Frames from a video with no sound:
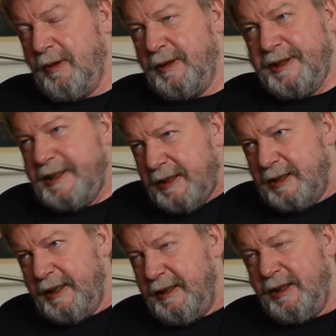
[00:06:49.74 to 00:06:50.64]
Since
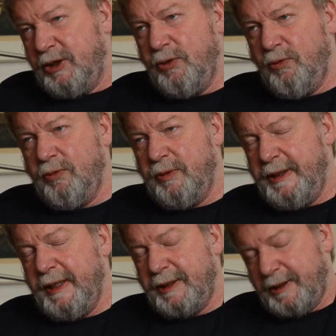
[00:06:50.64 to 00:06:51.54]
'82 he
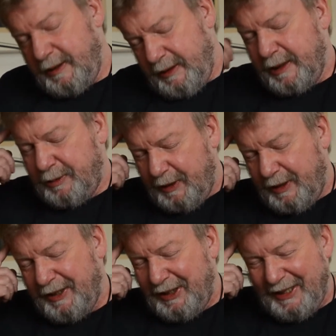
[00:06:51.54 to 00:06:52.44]
has been
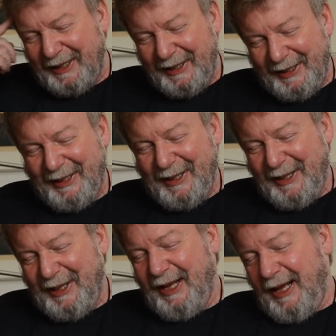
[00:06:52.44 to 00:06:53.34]
in here.
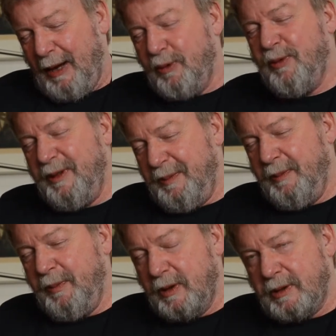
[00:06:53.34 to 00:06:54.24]
How could it be
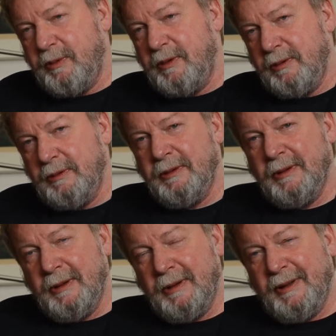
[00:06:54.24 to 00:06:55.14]
possible
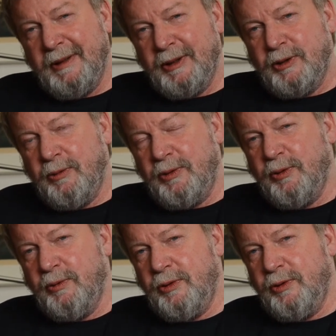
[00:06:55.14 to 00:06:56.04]

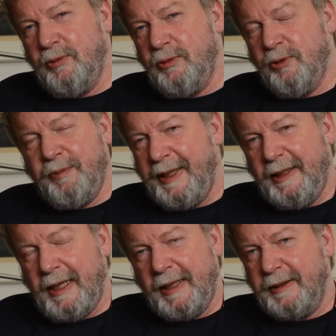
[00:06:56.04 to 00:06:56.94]
to paint
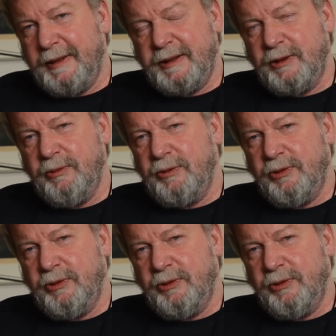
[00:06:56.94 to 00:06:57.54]
like this, to